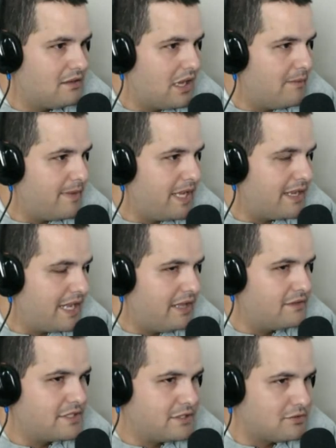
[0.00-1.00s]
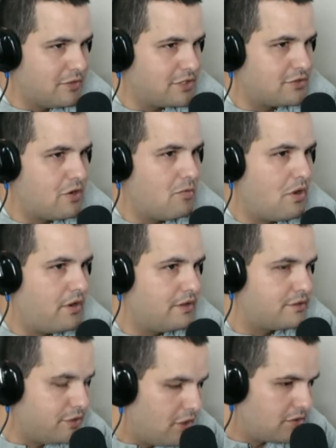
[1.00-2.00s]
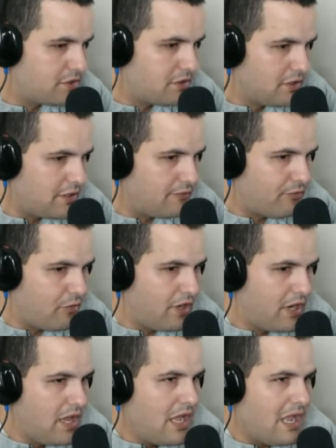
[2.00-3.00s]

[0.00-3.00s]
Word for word: I mean, again, situational awareness, you know what you're looking for.